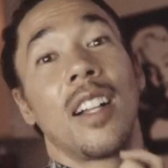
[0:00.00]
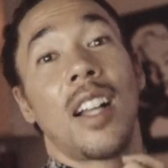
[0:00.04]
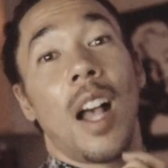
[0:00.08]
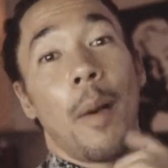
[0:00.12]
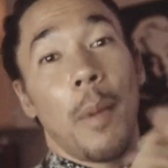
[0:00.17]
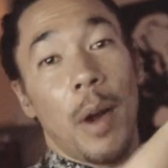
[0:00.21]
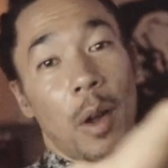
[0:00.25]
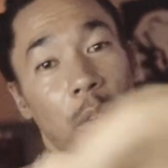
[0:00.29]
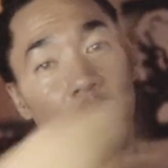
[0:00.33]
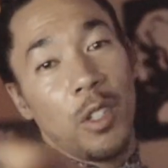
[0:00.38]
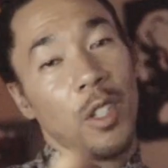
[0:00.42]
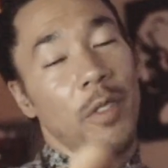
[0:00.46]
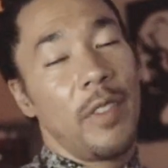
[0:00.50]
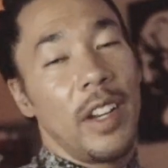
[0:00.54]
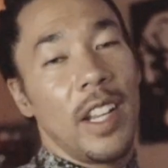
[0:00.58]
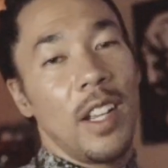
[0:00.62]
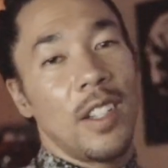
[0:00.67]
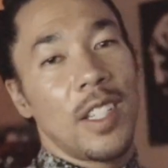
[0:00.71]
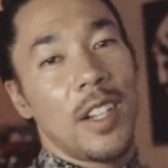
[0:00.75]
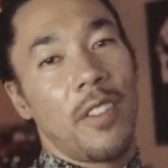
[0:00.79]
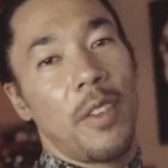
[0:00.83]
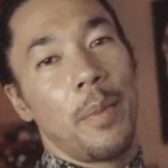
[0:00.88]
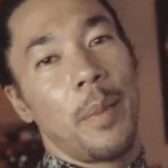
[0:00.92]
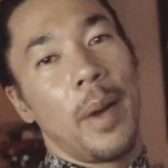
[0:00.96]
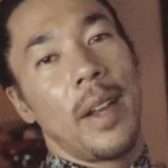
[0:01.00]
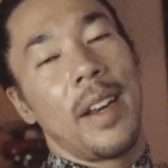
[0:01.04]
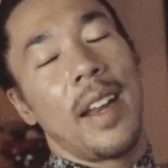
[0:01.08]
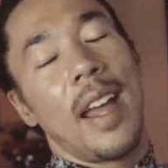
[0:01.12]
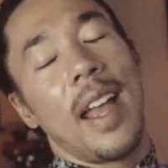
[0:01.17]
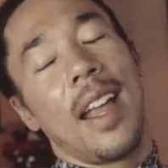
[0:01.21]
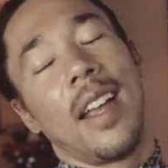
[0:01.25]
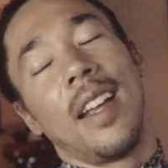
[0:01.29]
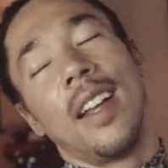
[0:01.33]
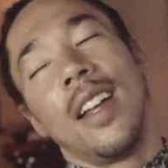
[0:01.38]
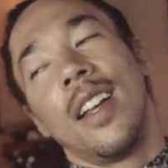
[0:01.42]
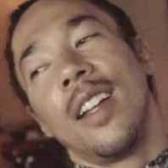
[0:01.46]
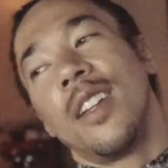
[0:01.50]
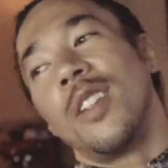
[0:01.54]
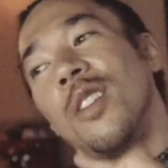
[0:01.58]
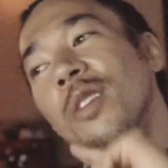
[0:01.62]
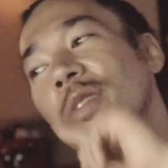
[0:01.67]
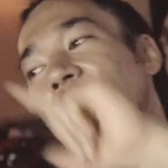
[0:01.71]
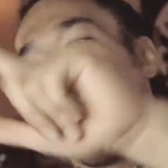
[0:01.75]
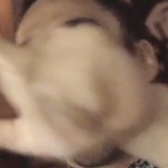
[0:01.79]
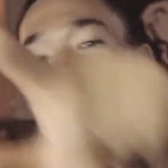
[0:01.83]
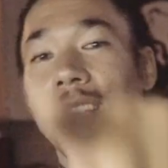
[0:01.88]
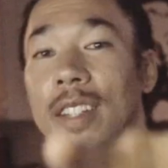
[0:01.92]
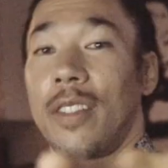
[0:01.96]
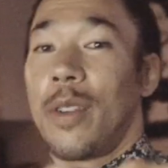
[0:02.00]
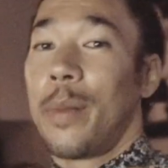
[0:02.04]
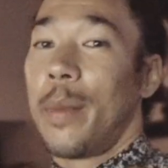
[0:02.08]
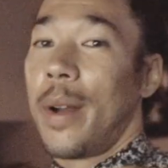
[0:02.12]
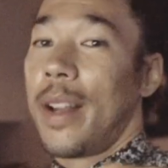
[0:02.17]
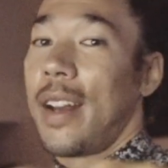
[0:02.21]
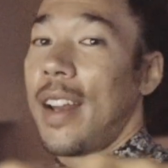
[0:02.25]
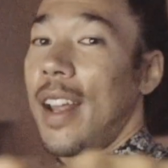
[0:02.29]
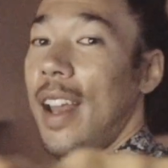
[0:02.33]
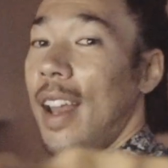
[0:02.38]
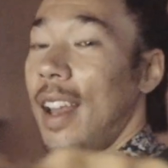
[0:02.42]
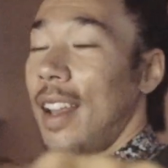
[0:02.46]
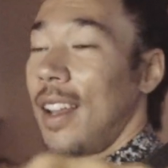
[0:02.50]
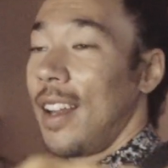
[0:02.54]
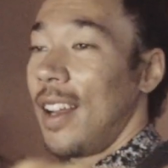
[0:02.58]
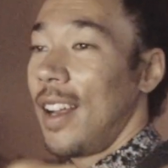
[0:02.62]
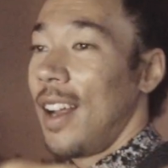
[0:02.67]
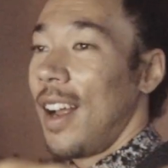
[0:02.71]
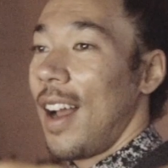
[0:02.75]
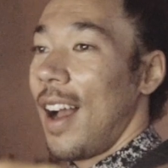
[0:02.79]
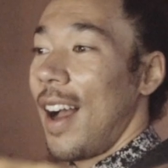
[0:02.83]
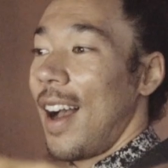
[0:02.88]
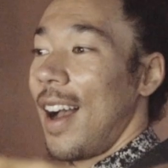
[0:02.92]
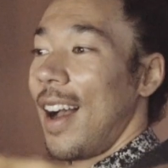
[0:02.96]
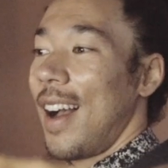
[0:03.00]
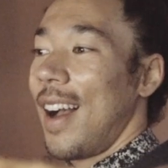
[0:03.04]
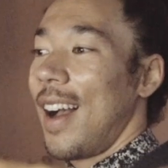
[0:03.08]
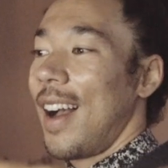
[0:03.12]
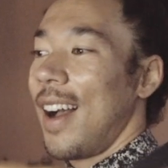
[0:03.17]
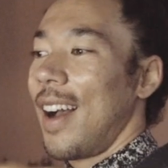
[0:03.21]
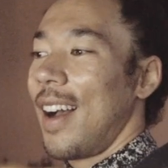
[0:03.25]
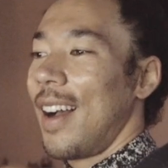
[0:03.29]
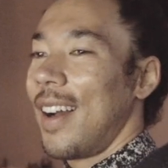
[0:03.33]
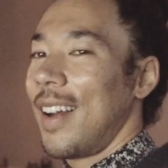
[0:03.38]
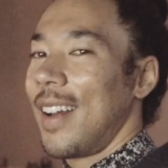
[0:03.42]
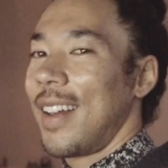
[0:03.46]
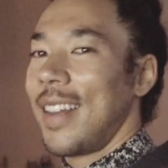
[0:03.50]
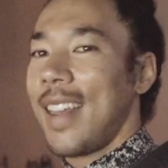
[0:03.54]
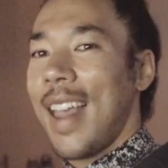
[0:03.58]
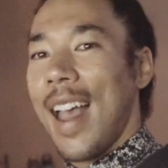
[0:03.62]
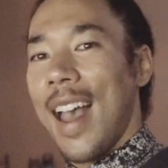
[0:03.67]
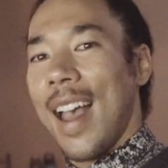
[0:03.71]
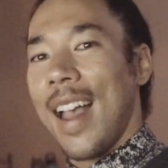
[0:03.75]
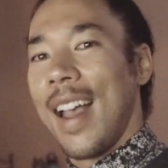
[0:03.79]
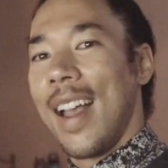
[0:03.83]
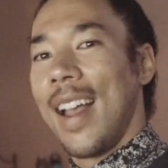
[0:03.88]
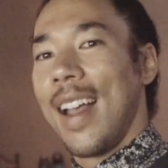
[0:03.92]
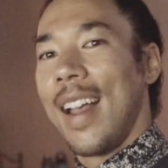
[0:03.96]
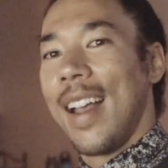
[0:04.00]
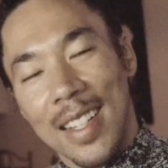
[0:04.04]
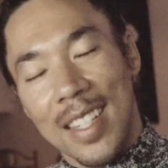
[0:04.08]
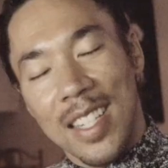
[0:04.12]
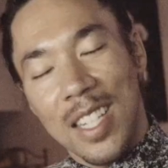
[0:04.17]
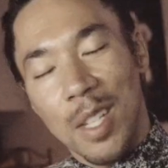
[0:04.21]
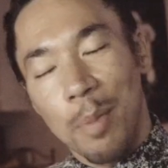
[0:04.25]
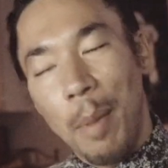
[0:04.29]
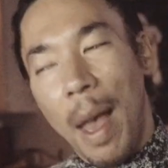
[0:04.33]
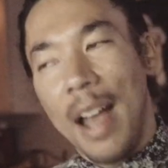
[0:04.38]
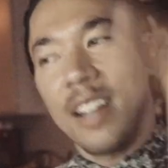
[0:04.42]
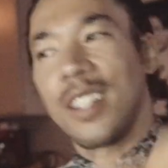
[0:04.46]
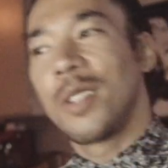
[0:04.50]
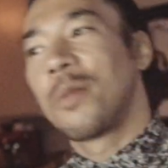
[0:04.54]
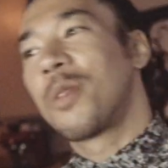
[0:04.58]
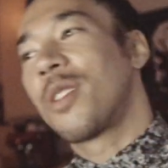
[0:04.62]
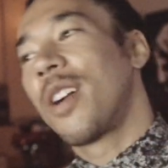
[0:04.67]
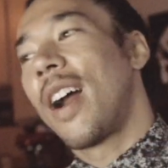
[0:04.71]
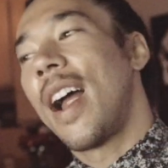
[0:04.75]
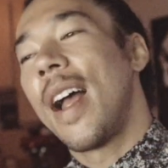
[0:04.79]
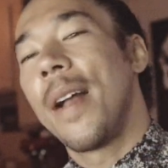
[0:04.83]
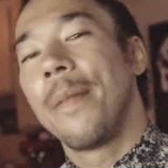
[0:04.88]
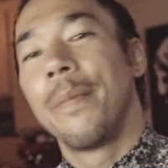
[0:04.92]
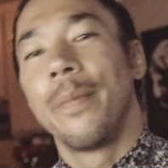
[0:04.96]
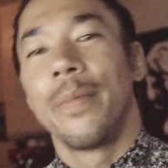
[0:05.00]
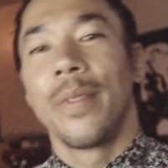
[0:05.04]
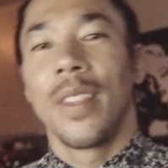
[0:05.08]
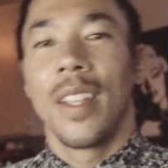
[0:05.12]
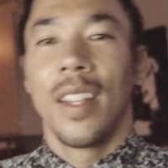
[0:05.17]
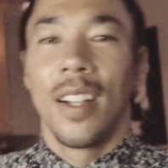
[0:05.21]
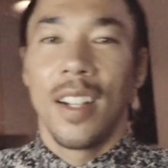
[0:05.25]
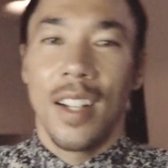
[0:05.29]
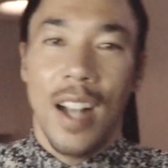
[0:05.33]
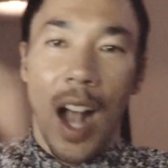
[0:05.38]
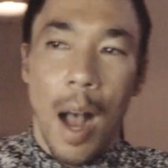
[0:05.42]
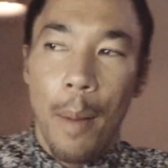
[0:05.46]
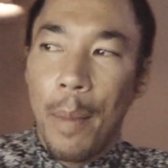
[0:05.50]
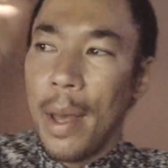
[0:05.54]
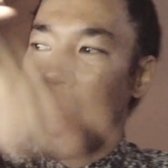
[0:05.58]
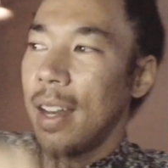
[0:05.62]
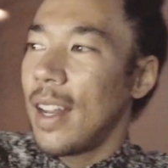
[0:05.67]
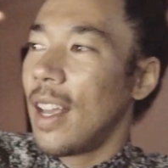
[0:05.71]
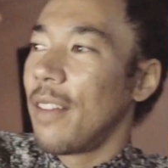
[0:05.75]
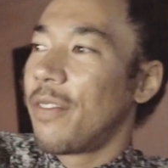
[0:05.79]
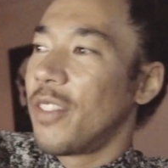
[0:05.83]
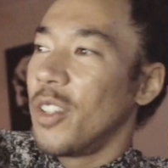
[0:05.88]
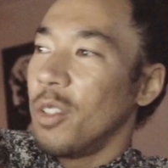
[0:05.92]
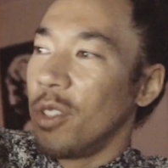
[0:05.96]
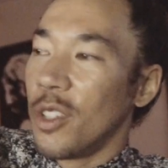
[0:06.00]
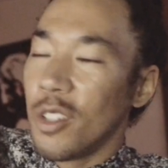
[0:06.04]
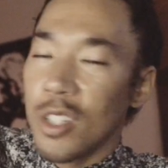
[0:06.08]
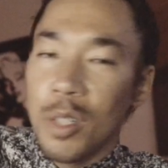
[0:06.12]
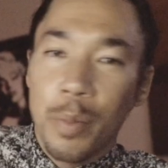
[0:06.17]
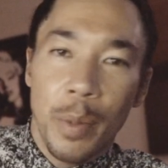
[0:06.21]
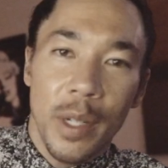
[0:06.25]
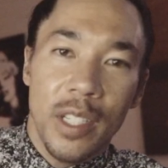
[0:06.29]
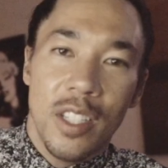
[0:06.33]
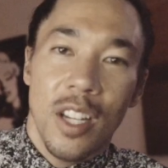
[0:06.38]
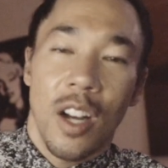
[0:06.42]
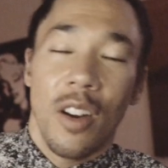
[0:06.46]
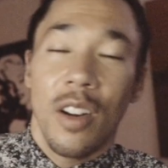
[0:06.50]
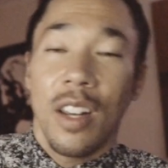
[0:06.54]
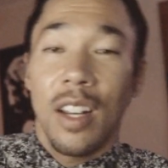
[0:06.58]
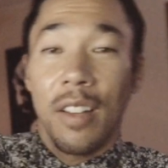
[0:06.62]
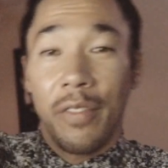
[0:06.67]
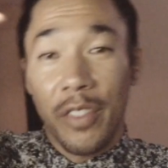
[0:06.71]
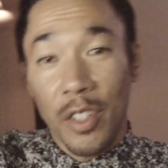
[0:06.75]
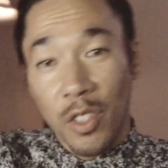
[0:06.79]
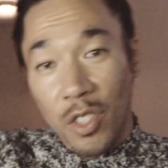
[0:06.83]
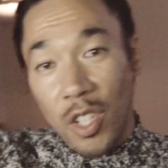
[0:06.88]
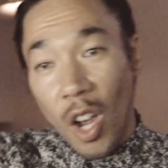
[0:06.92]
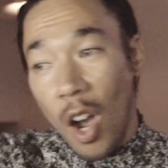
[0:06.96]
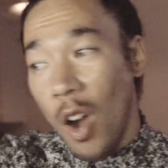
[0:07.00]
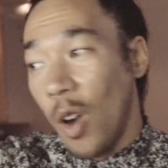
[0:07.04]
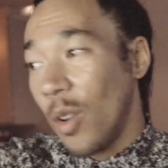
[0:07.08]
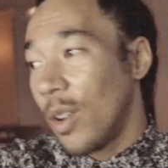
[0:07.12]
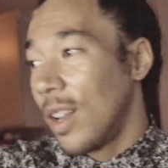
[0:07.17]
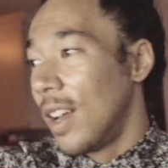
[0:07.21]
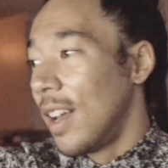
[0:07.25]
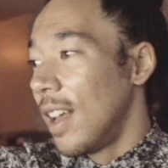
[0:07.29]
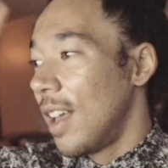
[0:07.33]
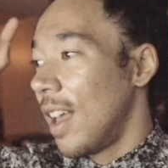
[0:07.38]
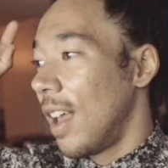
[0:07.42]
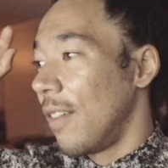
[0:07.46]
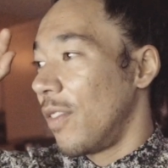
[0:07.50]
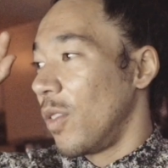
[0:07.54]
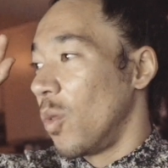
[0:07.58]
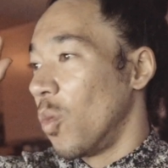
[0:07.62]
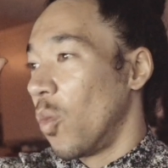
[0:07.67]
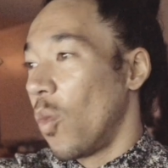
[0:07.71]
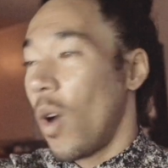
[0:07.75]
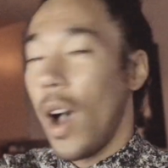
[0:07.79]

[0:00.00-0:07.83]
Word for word: coming out with new videos every Monday, new vlogs every Monday. Uh, yeah, smash subscribe, comment if you use split if you don't, if you